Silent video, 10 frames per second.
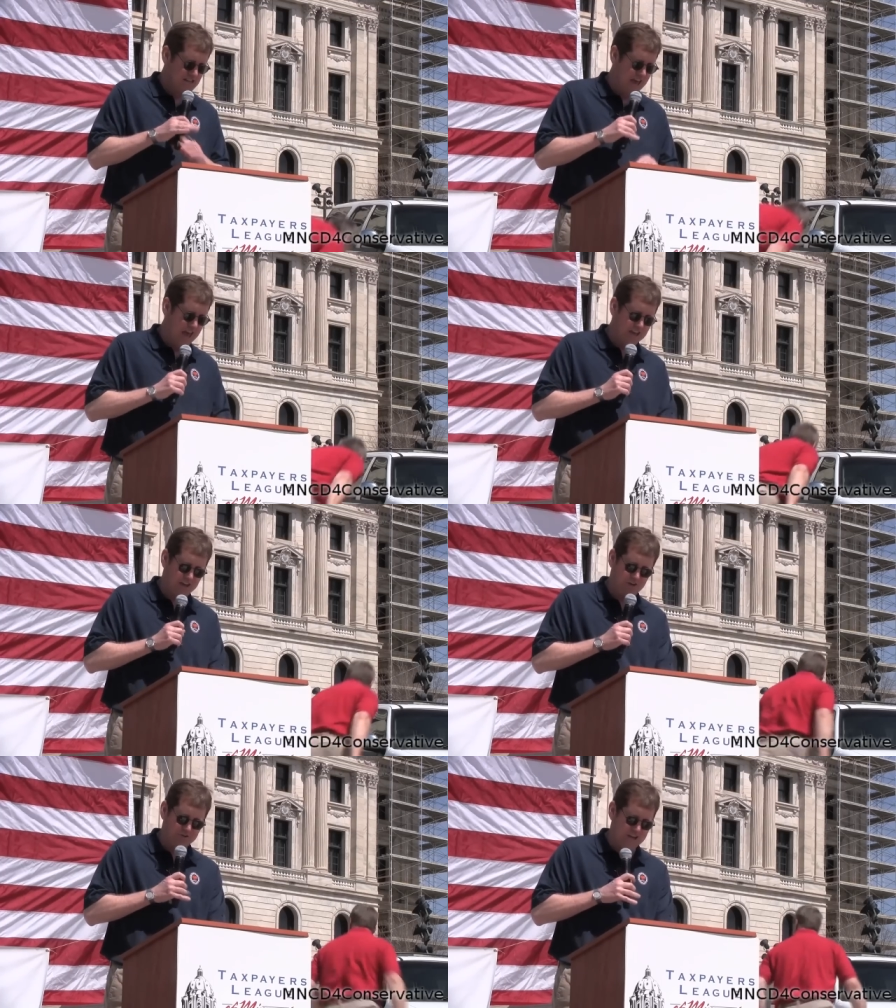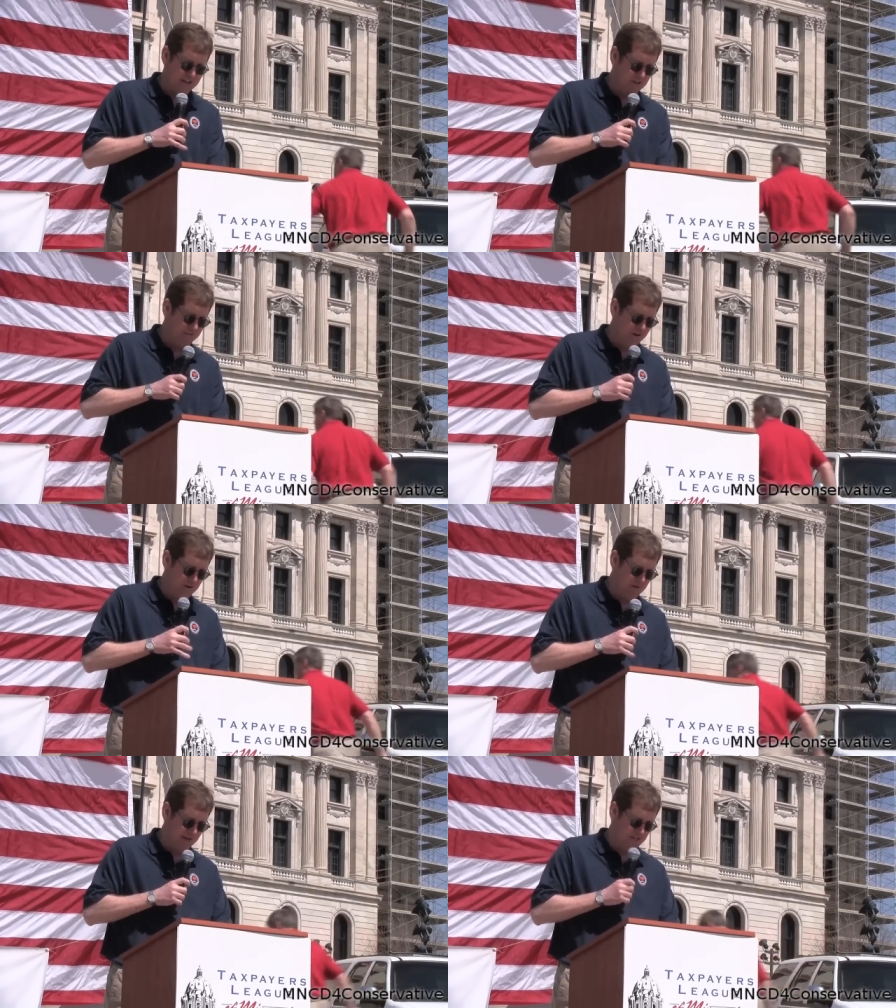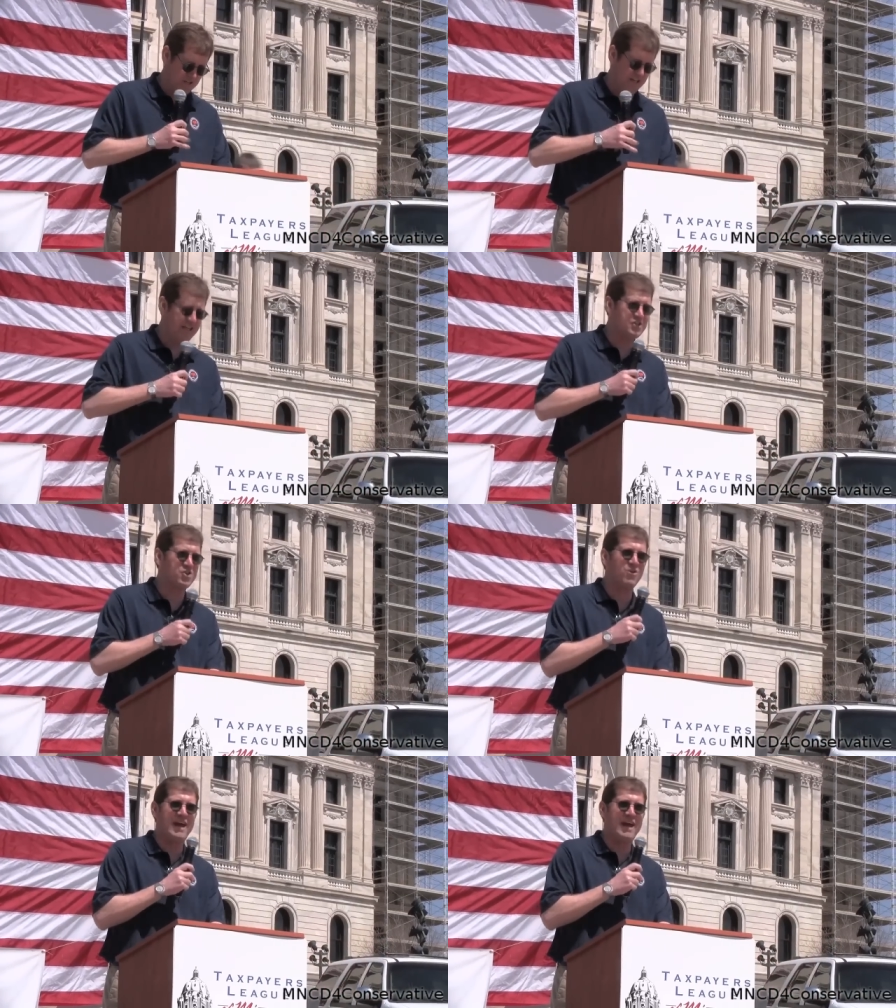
Thank you. Thank you very much. It is